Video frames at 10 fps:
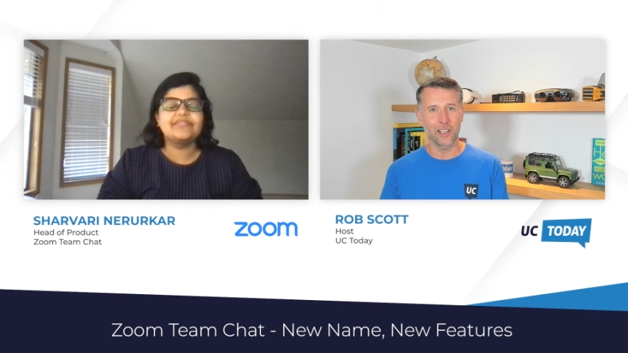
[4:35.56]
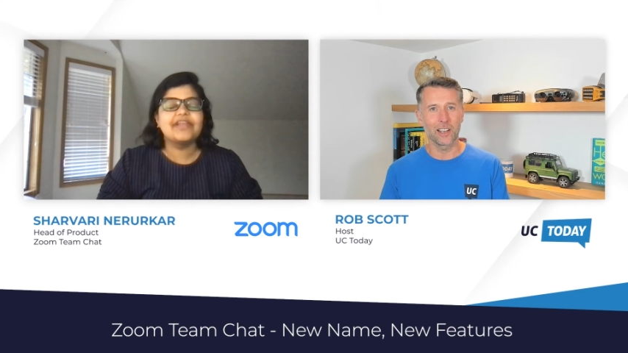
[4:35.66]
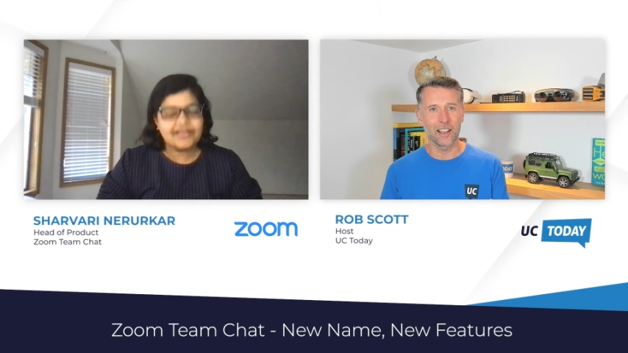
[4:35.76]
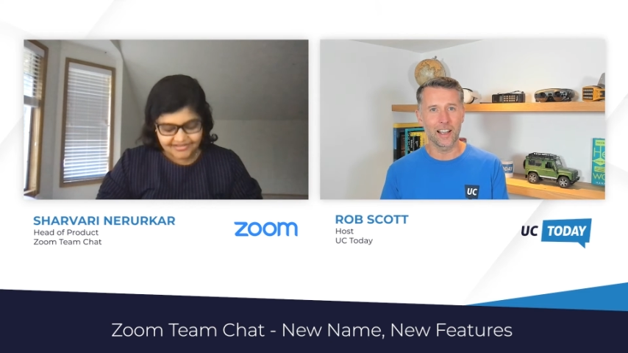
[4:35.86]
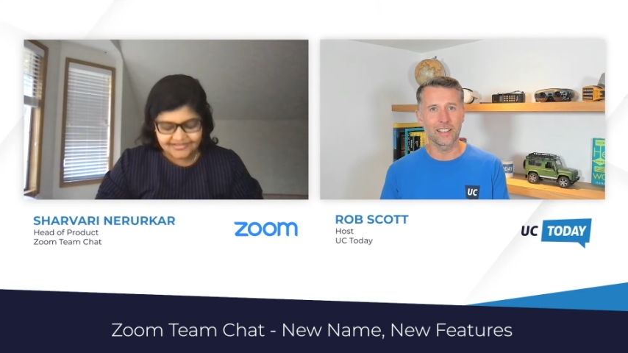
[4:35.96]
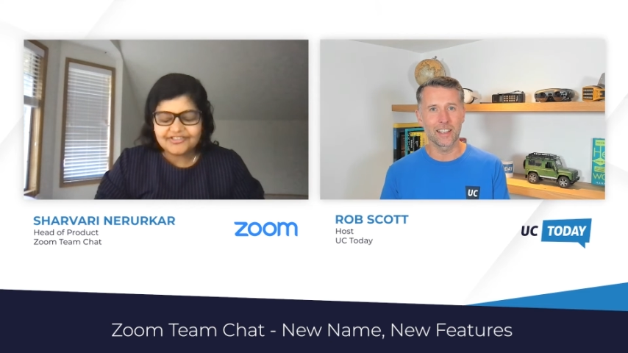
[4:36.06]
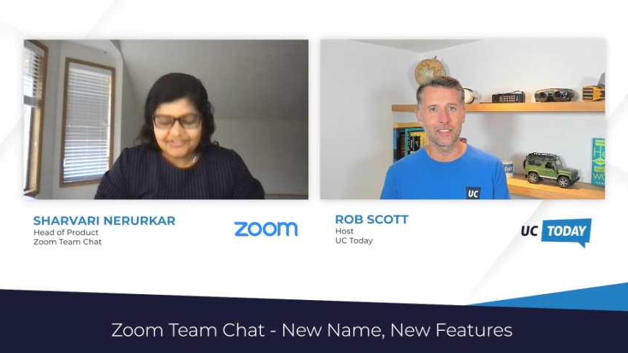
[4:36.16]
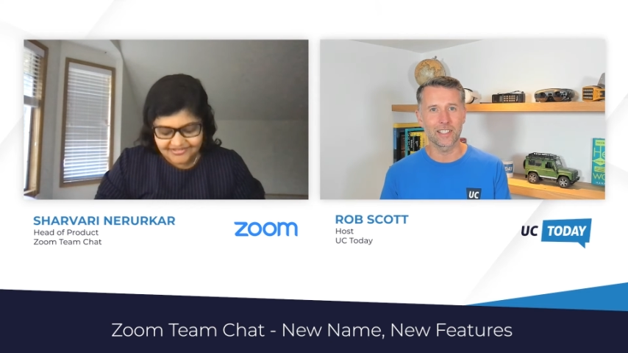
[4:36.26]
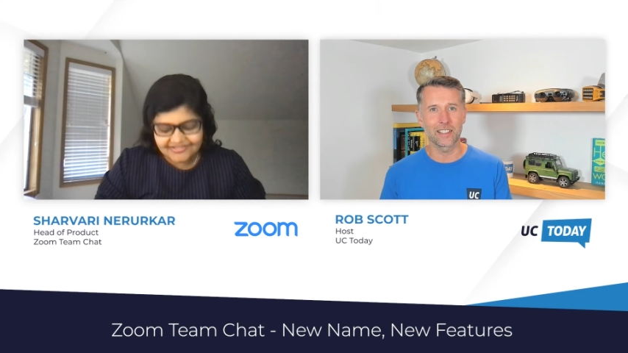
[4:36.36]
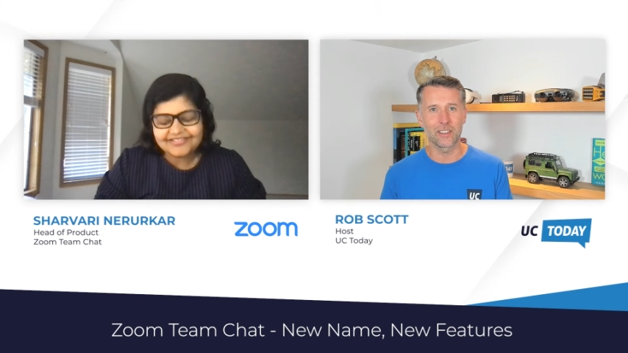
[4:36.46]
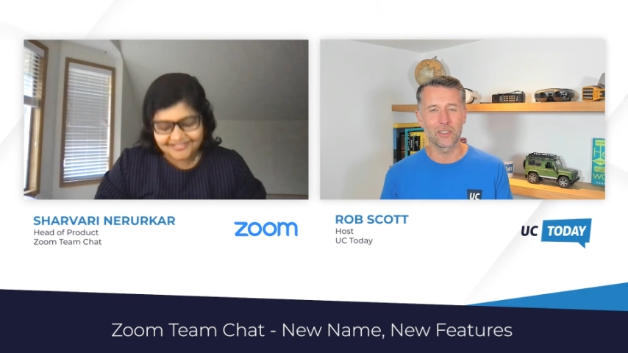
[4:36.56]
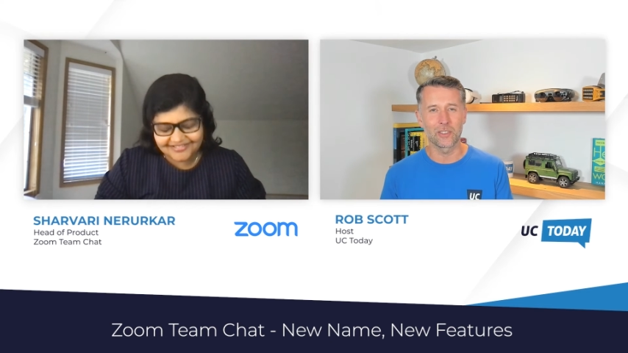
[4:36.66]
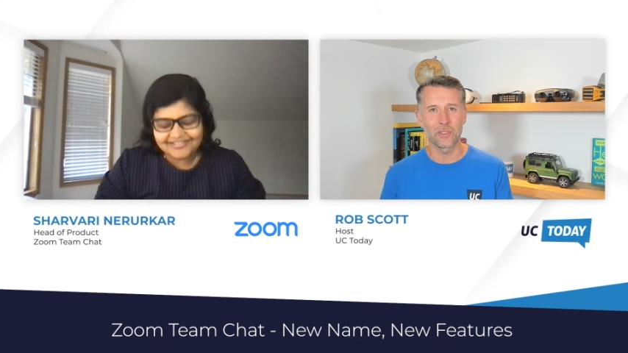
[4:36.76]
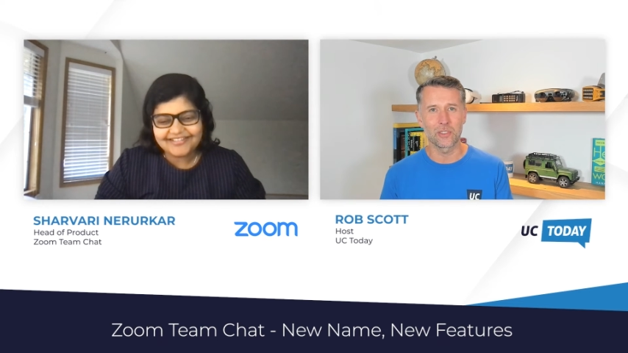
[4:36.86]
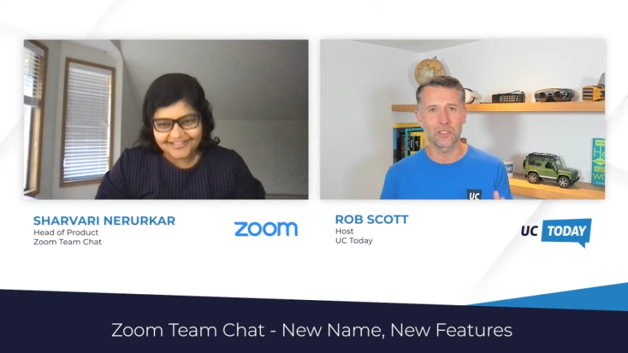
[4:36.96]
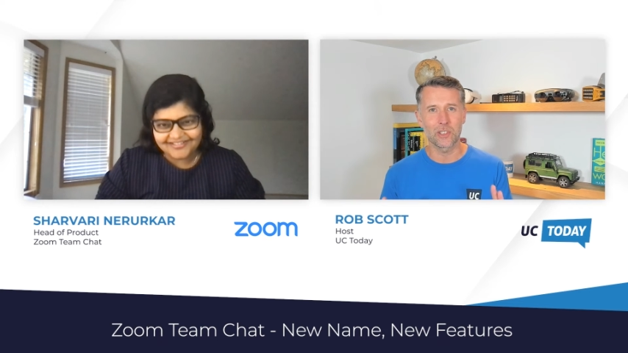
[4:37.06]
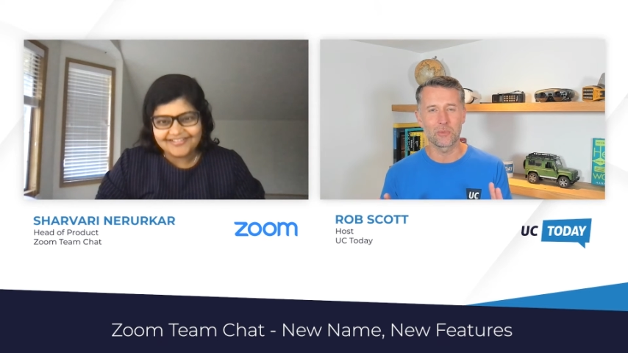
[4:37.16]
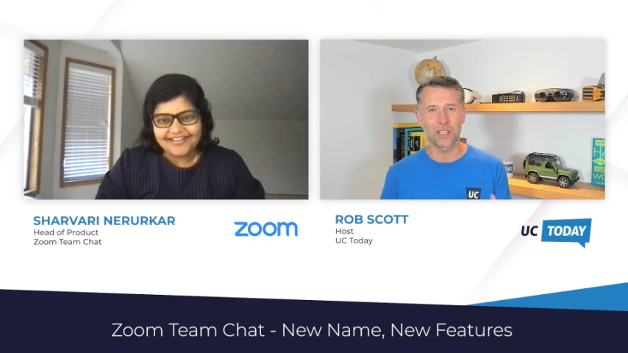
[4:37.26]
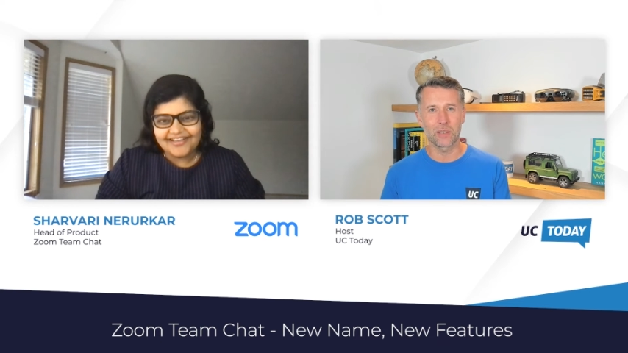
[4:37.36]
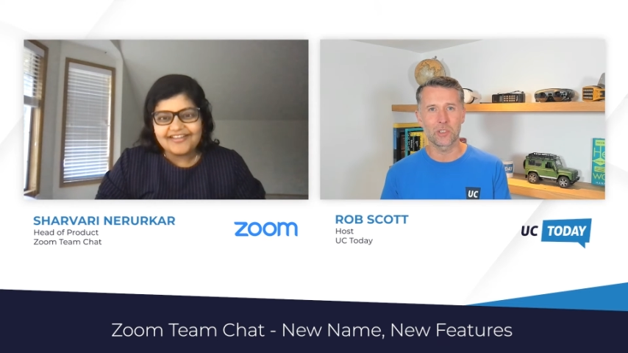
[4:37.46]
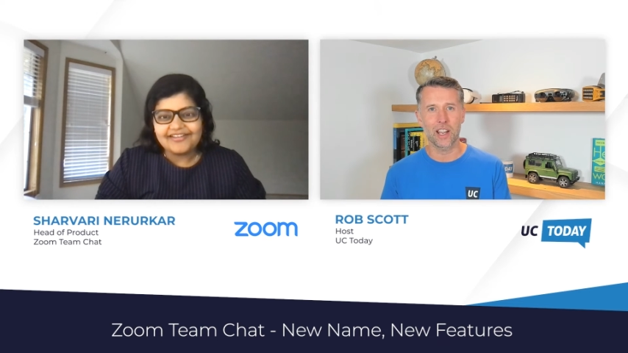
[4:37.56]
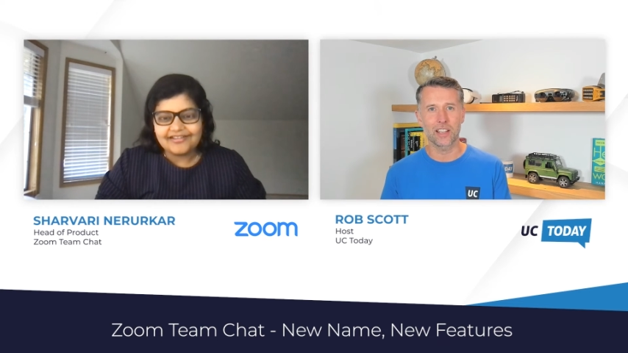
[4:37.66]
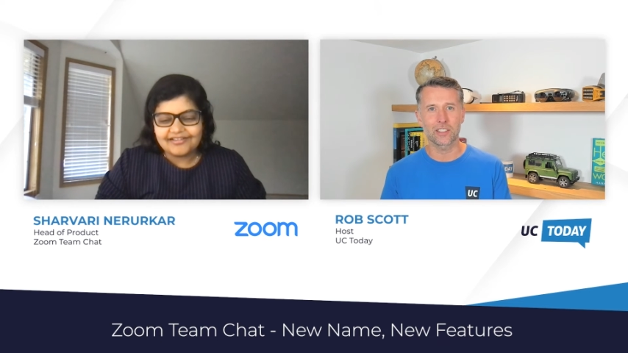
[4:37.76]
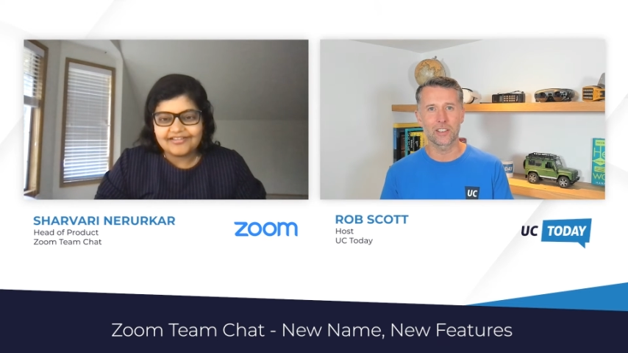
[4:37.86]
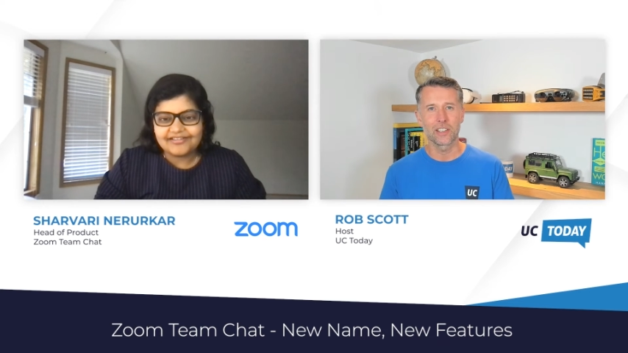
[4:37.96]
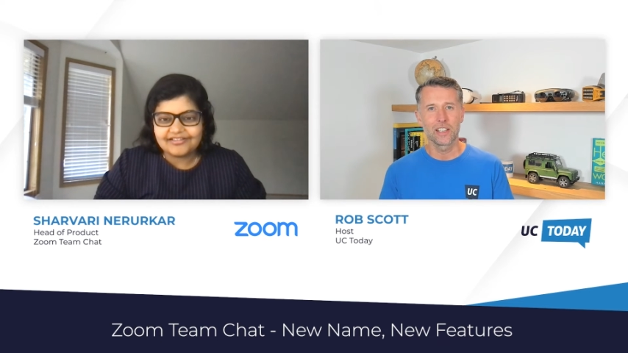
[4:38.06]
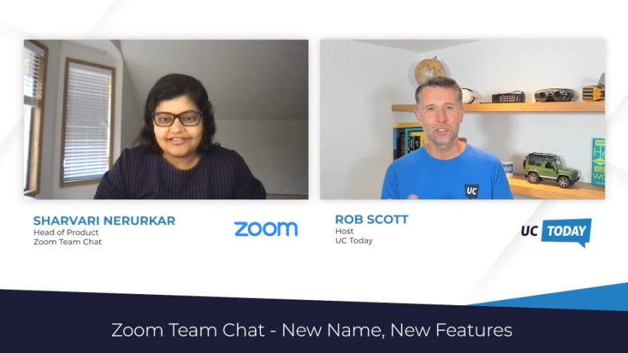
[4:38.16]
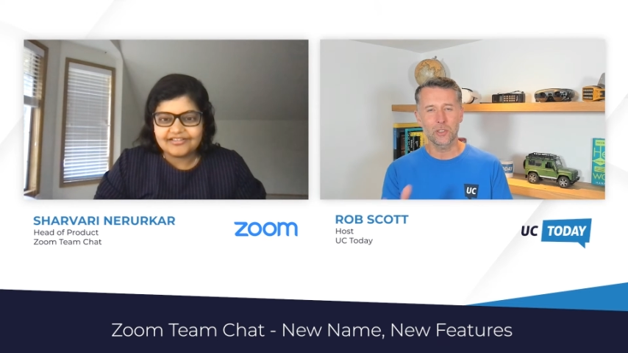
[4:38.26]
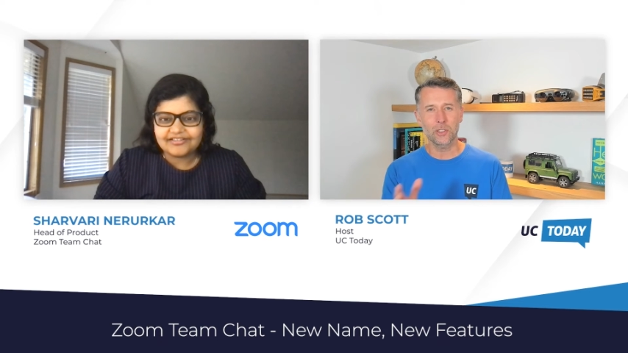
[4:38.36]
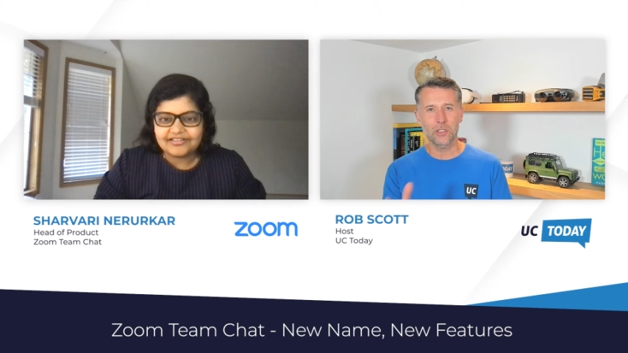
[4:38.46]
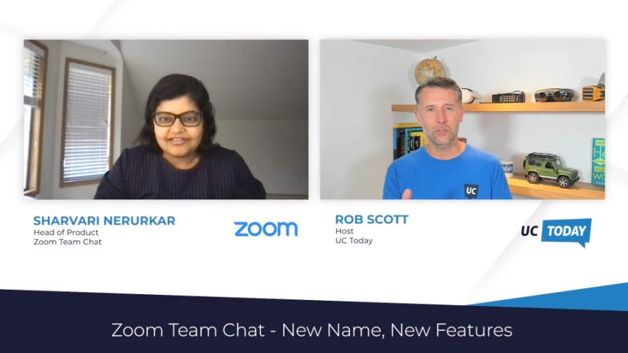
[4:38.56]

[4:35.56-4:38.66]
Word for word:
Speaker 1: down the line here, isn't there, with the Zoom Team Chat. So talk